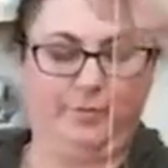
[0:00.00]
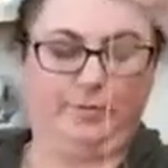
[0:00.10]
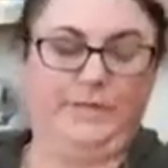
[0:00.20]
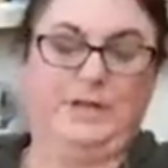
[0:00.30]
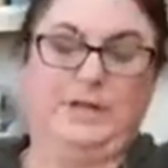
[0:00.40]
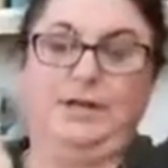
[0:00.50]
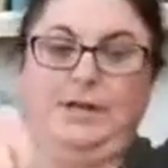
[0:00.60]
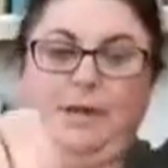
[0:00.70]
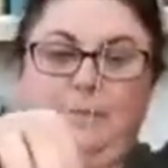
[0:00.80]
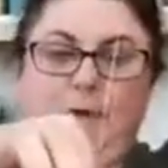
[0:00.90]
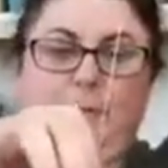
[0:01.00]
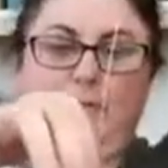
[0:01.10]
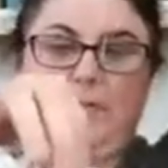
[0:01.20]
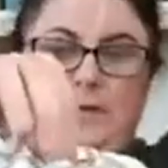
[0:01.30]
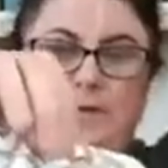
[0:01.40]
pulling that
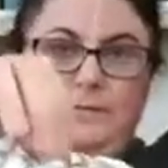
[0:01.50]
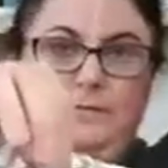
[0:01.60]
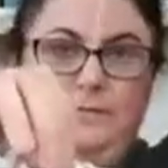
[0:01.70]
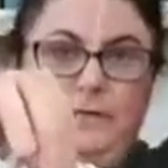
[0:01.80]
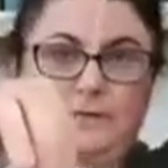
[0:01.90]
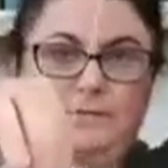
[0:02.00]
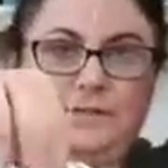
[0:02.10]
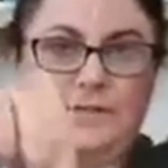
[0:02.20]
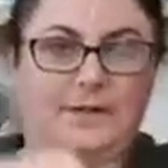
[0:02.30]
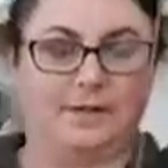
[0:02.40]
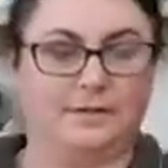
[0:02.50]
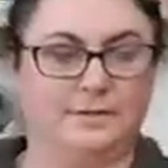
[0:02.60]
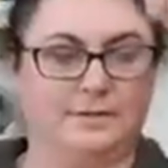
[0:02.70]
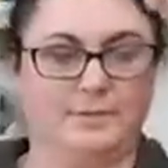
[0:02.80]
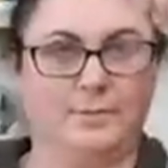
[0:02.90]
pumpkin that gives it that
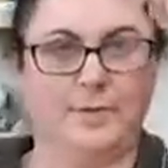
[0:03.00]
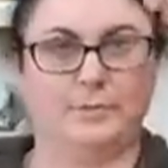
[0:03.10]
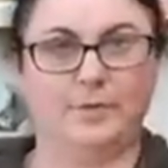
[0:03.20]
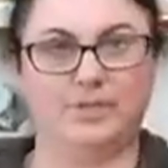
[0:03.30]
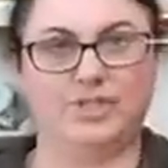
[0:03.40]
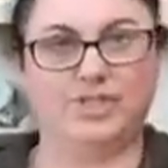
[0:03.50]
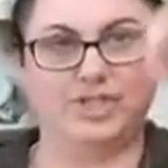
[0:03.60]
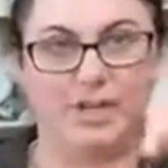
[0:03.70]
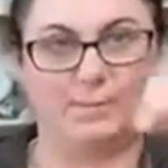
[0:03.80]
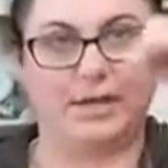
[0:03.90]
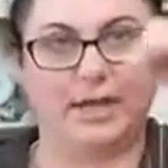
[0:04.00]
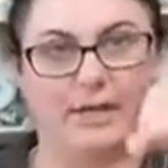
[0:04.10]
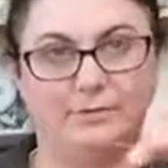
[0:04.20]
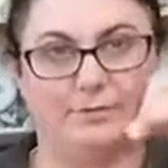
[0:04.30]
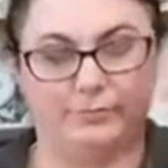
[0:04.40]
pumpkin shape that
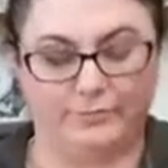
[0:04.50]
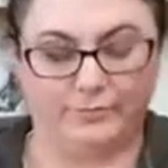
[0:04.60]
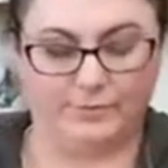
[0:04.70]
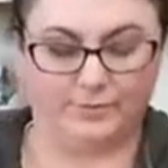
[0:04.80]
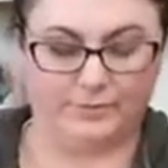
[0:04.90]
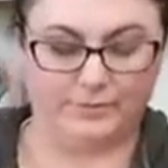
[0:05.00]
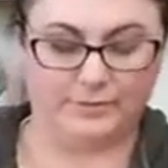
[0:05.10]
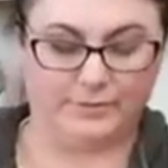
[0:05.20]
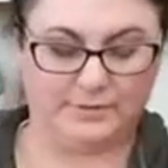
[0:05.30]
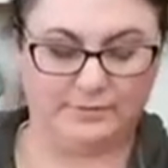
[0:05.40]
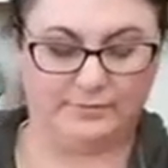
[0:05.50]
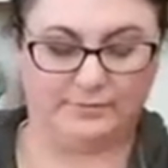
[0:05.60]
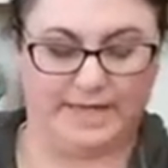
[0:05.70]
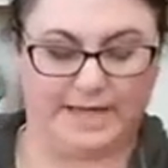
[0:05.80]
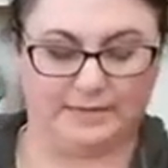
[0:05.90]
kind of
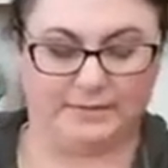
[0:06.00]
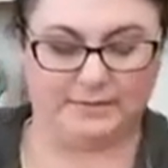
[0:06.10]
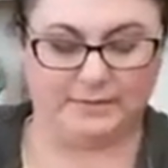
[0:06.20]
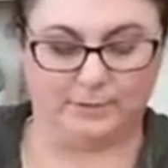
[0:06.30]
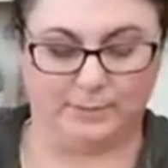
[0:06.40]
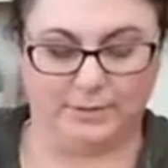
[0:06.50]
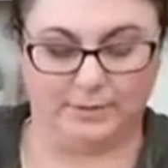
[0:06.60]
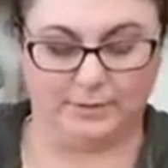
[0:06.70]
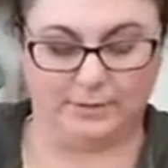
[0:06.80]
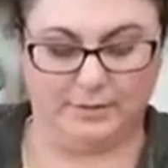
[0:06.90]
flattens it a little bit.